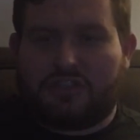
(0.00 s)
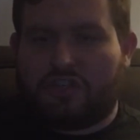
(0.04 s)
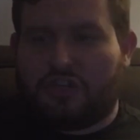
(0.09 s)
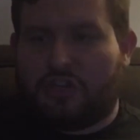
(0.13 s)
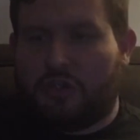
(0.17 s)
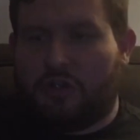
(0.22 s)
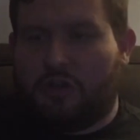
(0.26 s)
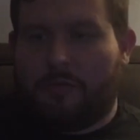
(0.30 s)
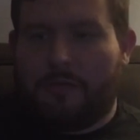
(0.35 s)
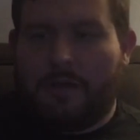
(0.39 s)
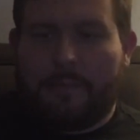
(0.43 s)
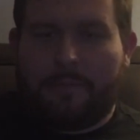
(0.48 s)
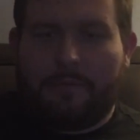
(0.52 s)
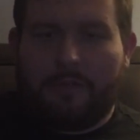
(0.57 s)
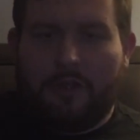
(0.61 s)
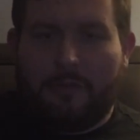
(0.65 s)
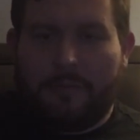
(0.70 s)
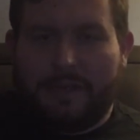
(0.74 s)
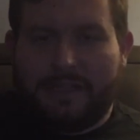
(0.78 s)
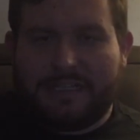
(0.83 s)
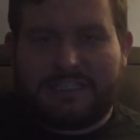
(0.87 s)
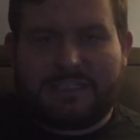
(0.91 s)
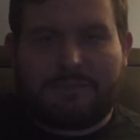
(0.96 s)
chew them up a
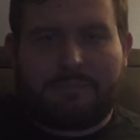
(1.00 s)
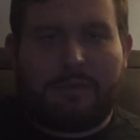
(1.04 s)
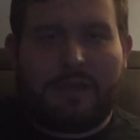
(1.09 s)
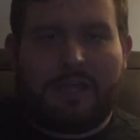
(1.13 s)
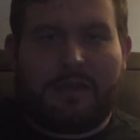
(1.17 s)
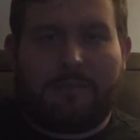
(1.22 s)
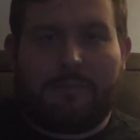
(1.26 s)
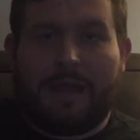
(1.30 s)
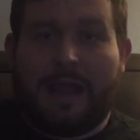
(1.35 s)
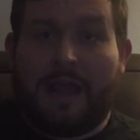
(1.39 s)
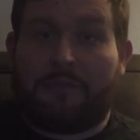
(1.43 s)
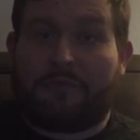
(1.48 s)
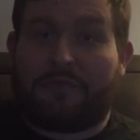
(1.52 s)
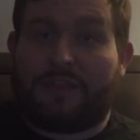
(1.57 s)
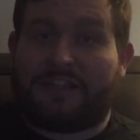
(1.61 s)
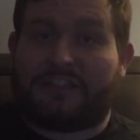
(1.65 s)
little bit, spit them out.